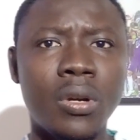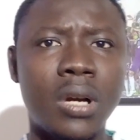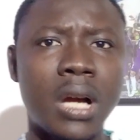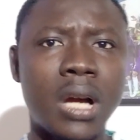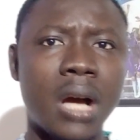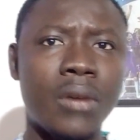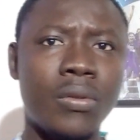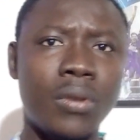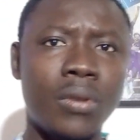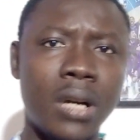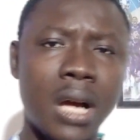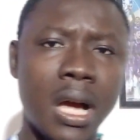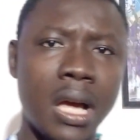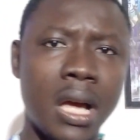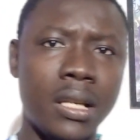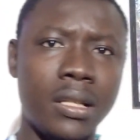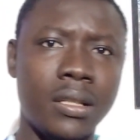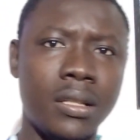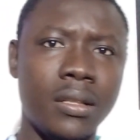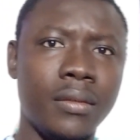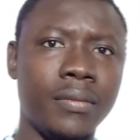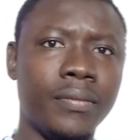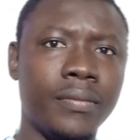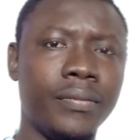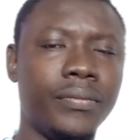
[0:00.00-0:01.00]
Lukaku,
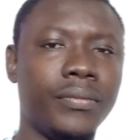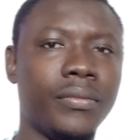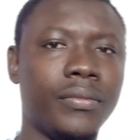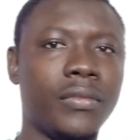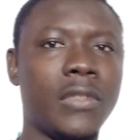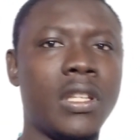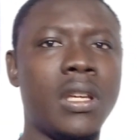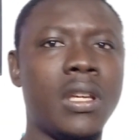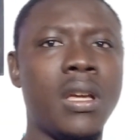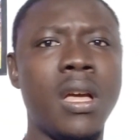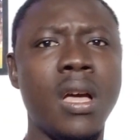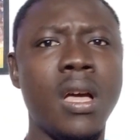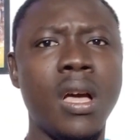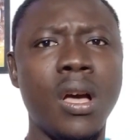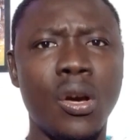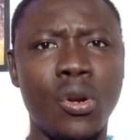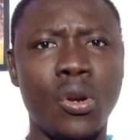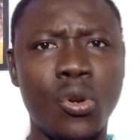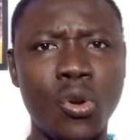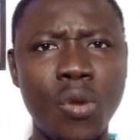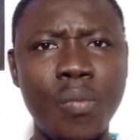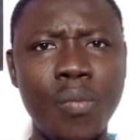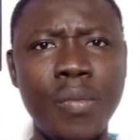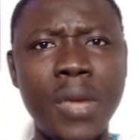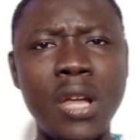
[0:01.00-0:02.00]
guys.
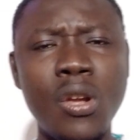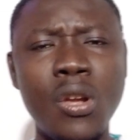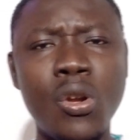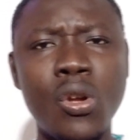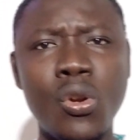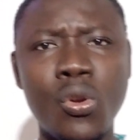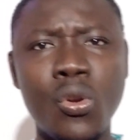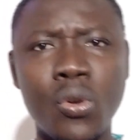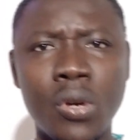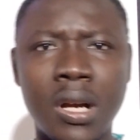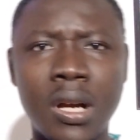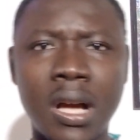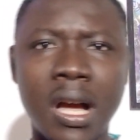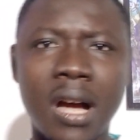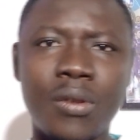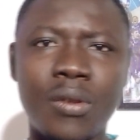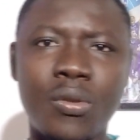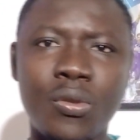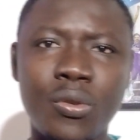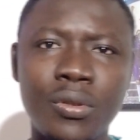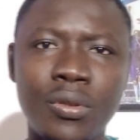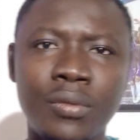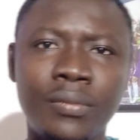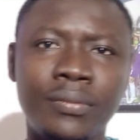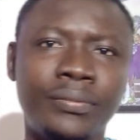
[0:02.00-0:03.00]
Romelu
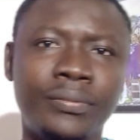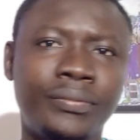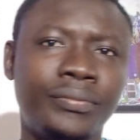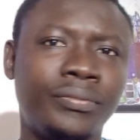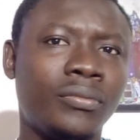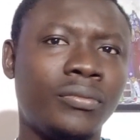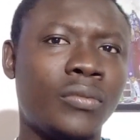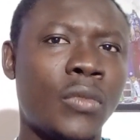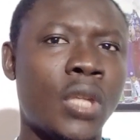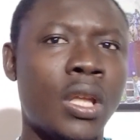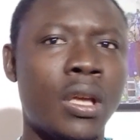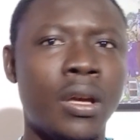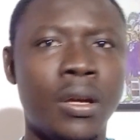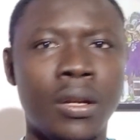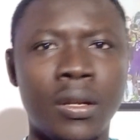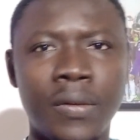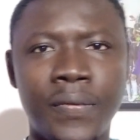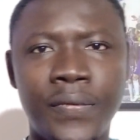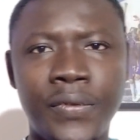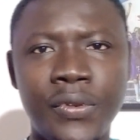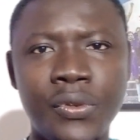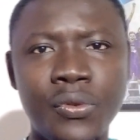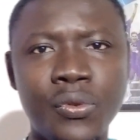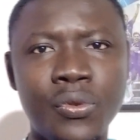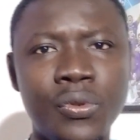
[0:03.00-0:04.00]
Lukaku
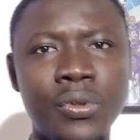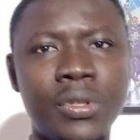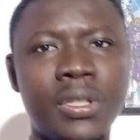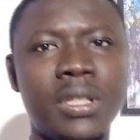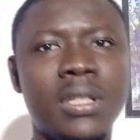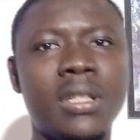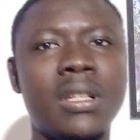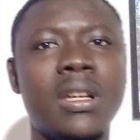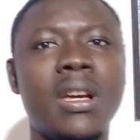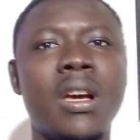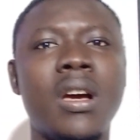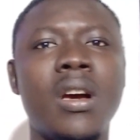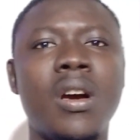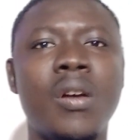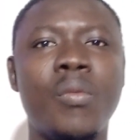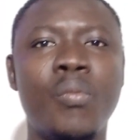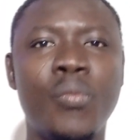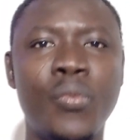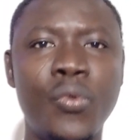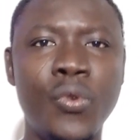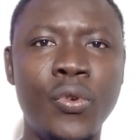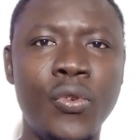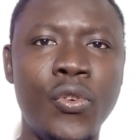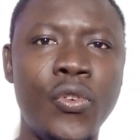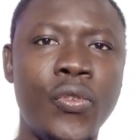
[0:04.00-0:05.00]
refused
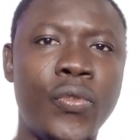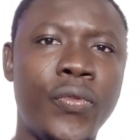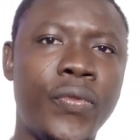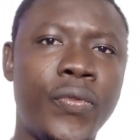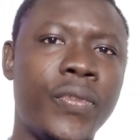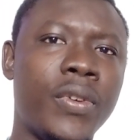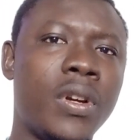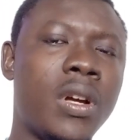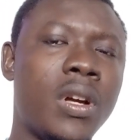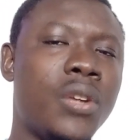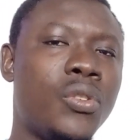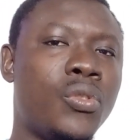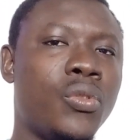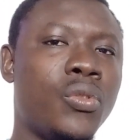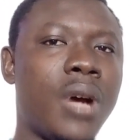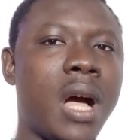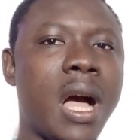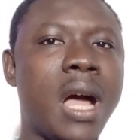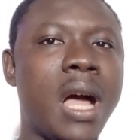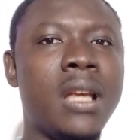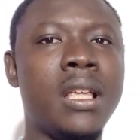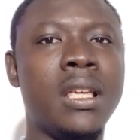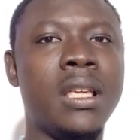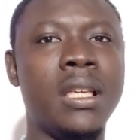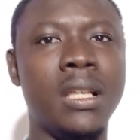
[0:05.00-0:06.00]
move to
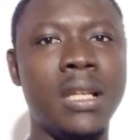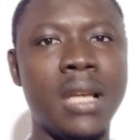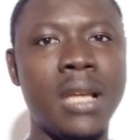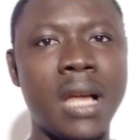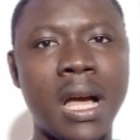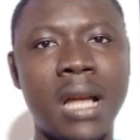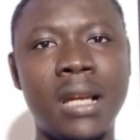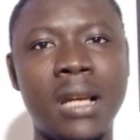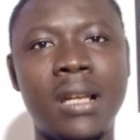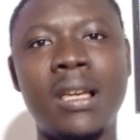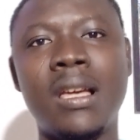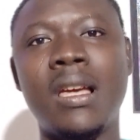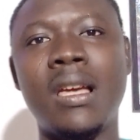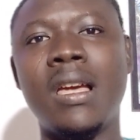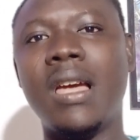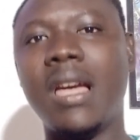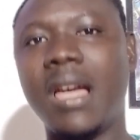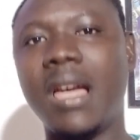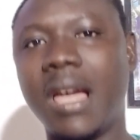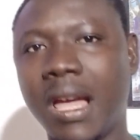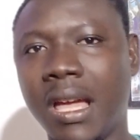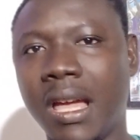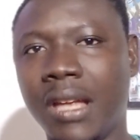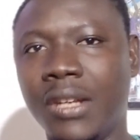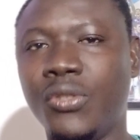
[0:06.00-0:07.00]
Al Hilal
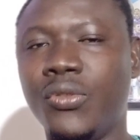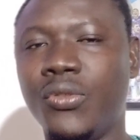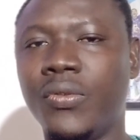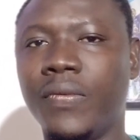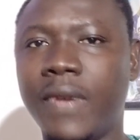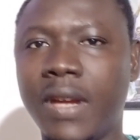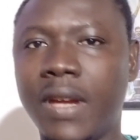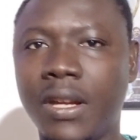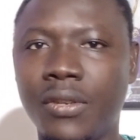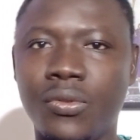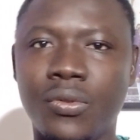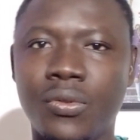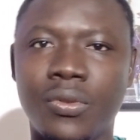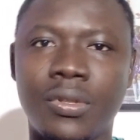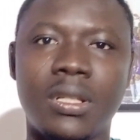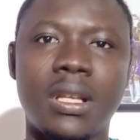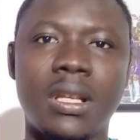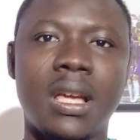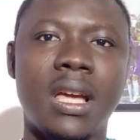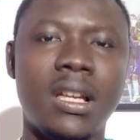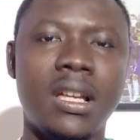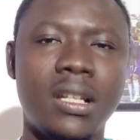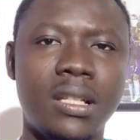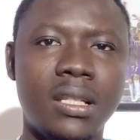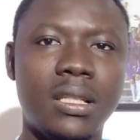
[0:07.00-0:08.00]
and Juventus.
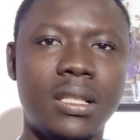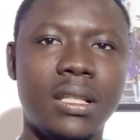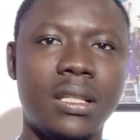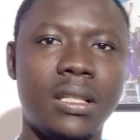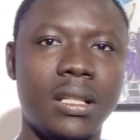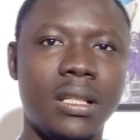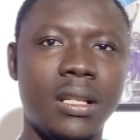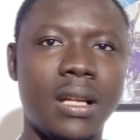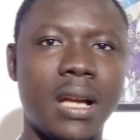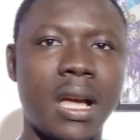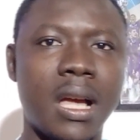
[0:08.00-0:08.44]
And this is it,